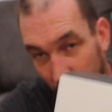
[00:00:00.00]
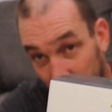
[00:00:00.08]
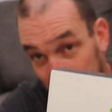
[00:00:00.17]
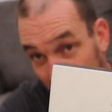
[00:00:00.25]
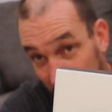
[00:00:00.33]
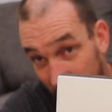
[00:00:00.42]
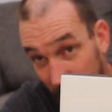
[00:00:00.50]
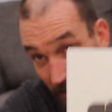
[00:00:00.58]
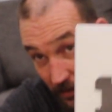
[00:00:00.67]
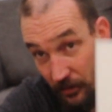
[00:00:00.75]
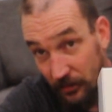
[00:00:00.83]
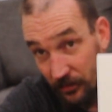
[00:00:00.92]
it was a very
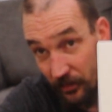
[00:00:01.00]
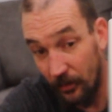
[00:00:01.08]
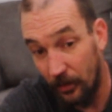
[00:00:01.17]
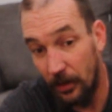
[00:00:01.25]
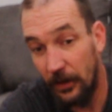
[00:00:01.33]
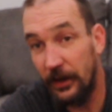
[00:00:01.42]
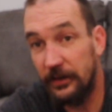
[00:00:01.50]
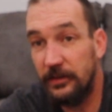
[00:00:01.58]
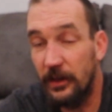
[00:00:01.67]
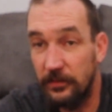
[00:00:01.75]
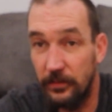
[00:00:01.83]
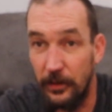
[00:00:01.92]
useful
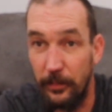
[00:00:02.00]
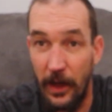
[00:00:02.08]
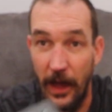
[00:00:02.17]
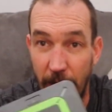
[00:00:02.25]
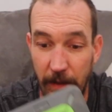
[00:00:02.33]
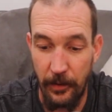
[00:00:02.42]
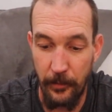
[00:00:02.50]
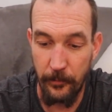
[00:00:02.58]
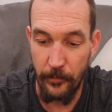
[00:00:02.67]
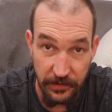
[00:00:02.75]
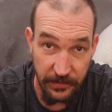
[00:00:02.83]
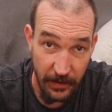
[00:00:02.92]
accessory pack.
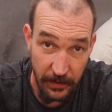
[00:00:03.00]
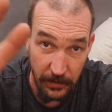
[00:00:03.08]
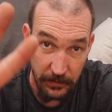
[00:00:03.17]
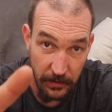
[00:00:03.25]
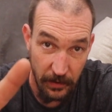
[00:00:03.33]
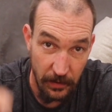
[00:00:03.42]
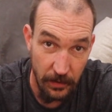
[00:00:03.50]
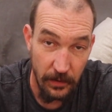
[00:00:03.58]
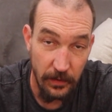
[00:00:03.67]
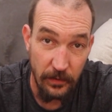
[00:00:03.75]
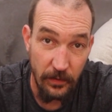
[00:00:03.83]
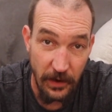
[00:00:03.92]
The second
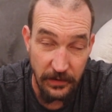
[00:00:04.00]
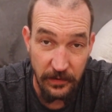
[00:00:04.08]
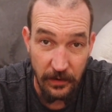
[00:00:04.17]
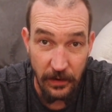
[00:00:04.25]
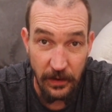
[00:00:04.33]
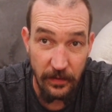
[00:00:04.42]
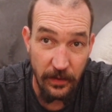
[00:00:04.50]
criteria